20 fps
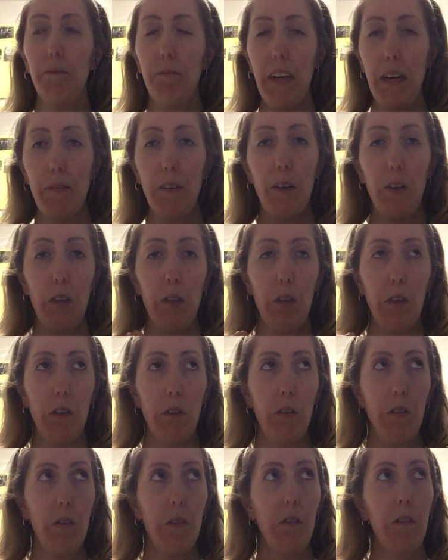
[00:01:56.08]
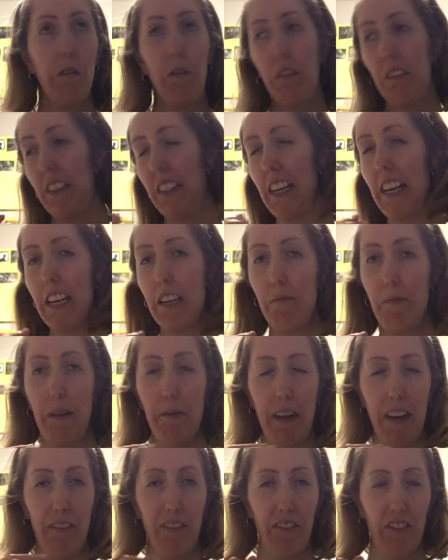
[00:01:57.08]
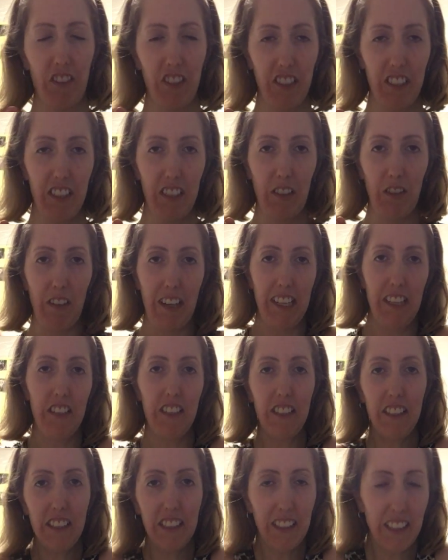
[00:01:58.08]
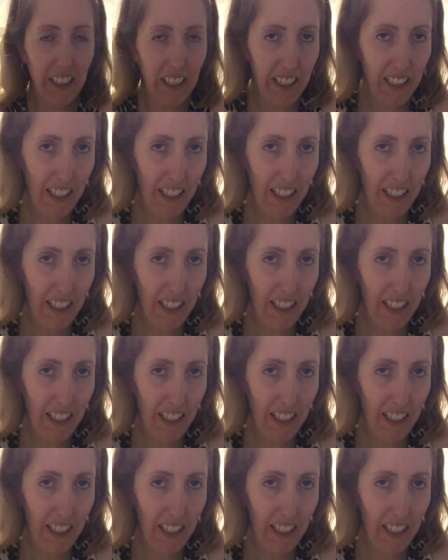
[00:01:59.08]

people who sent me my first questions.